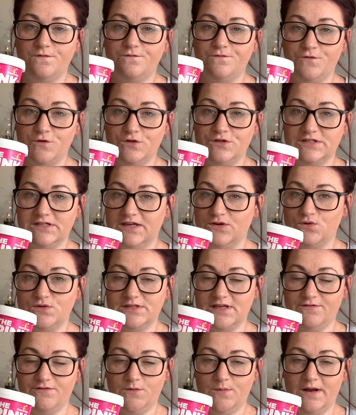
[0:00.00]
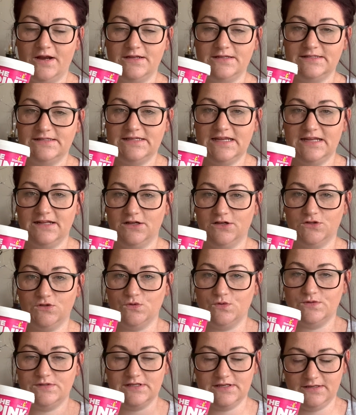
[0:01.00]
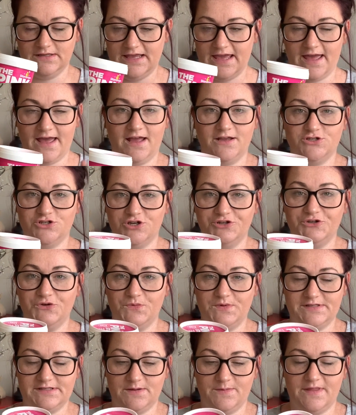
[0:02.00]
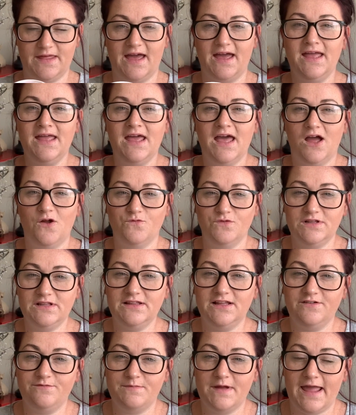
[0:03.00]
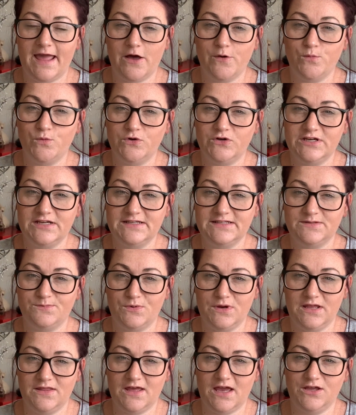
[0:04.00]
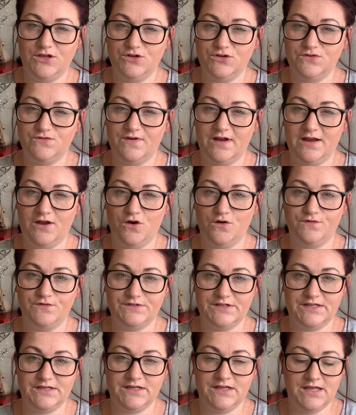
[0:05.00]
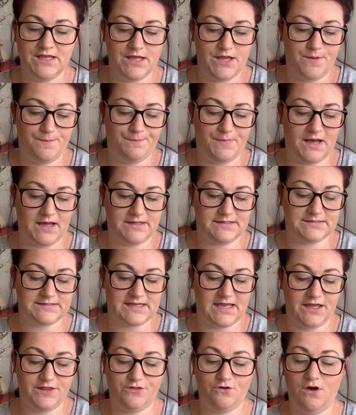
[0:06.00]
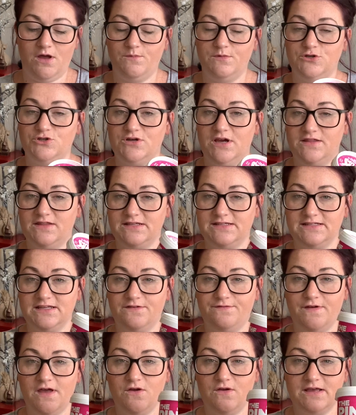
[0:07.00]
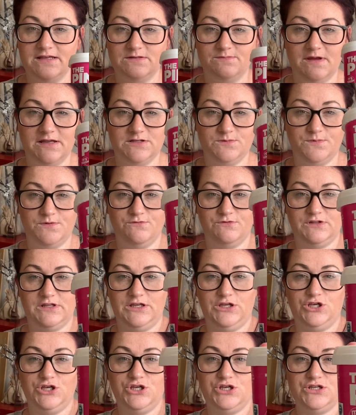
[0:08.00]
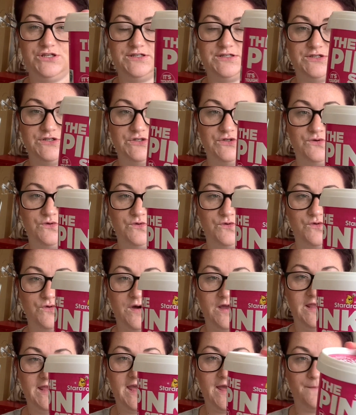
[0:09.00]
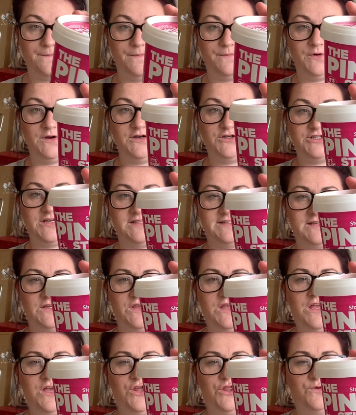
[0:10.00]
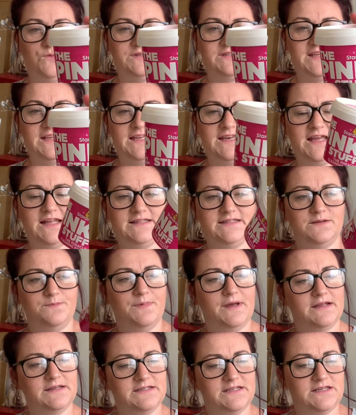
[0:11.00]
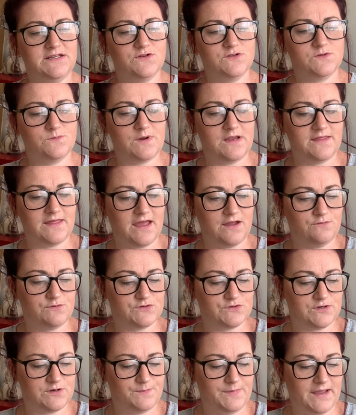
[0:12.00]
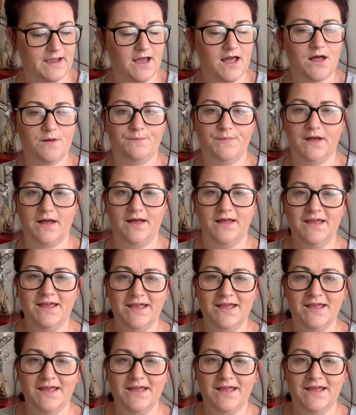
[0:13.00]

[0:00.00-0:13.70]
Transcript: food goes everywhere and stained clothes, and yeah, I struggle with some of that. I really love my elbow grease spray that I use very often, but I thought I would try this stuff out. It's meant to be really good, so yeah, I'm going to try this out. It was like an antibacterial spray that I was going to pick up, but